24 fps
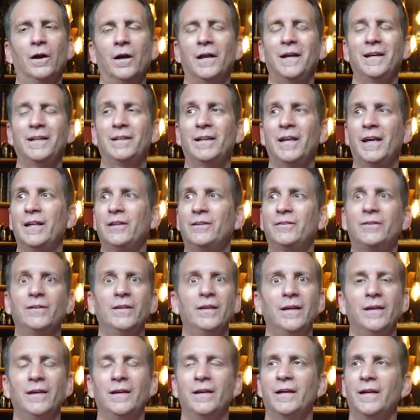it, it,
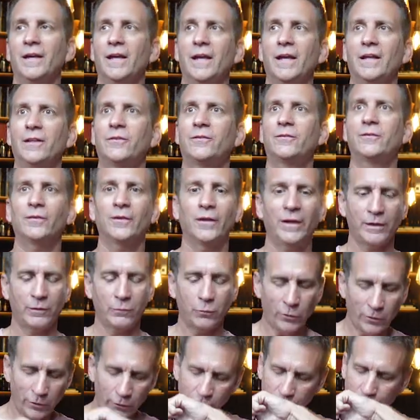it's like
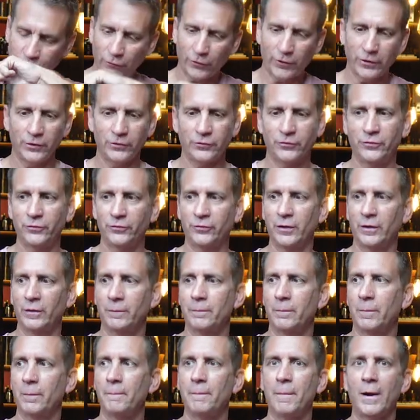one of those fragrances that
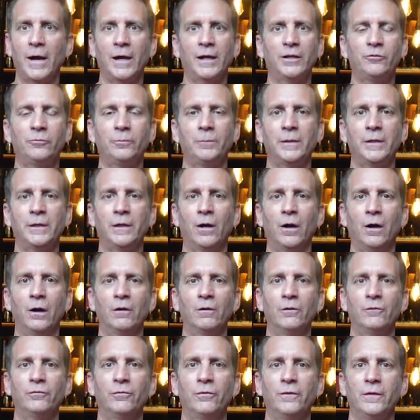reminds me
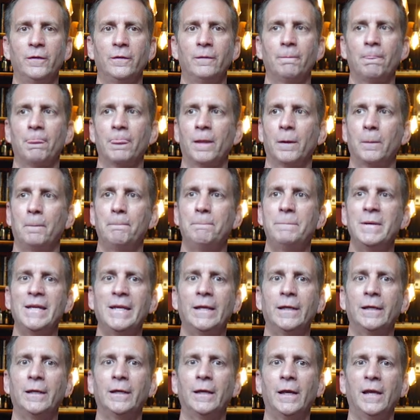of
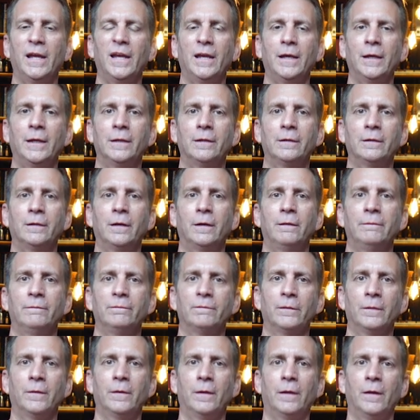being in
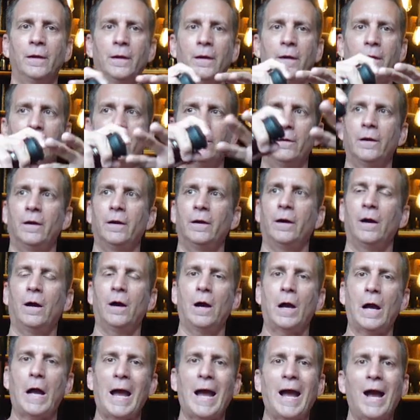
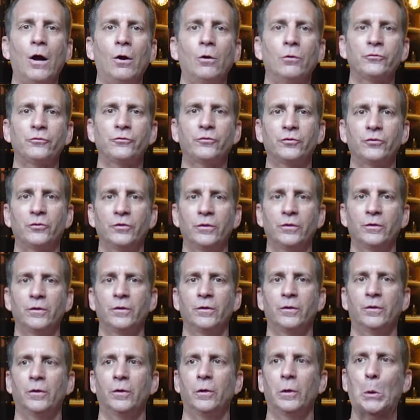a house
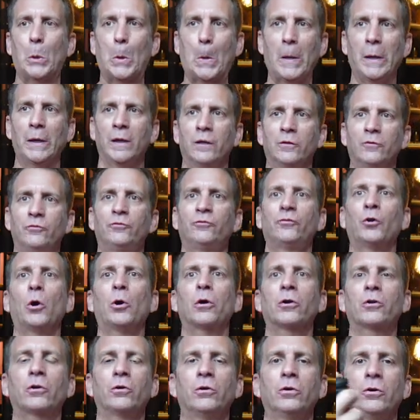in a
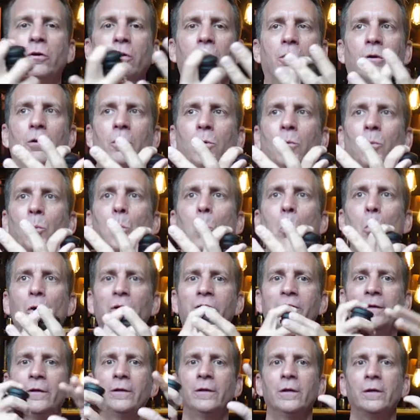dark
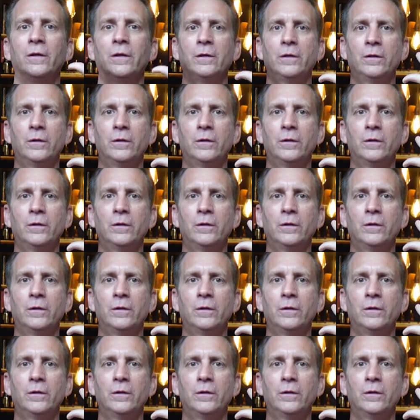wooden